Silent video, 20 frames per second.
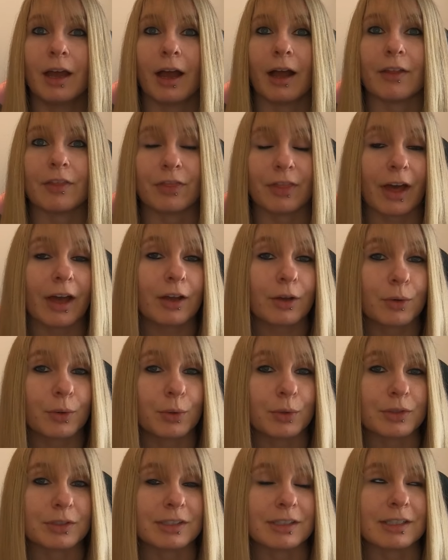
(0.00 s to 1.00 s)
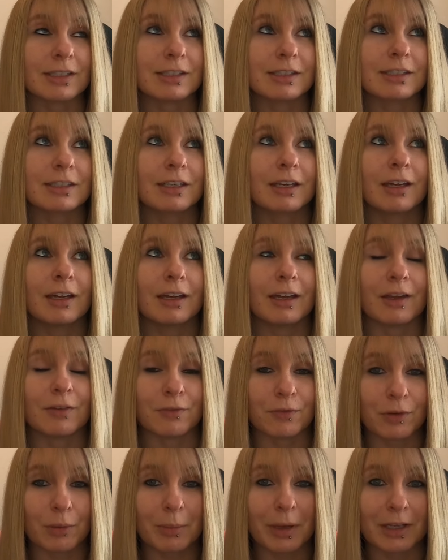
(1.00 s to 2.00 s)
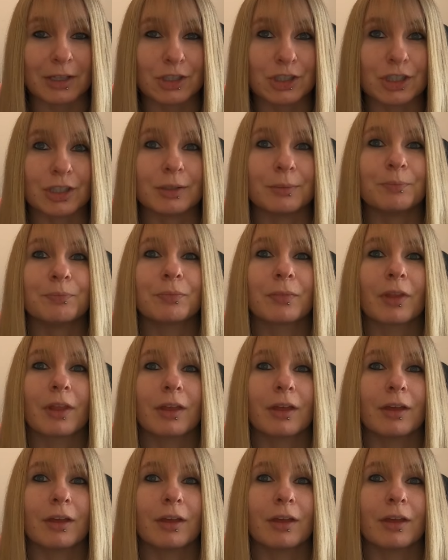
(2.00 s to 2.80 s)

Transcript: and that causes inflammation,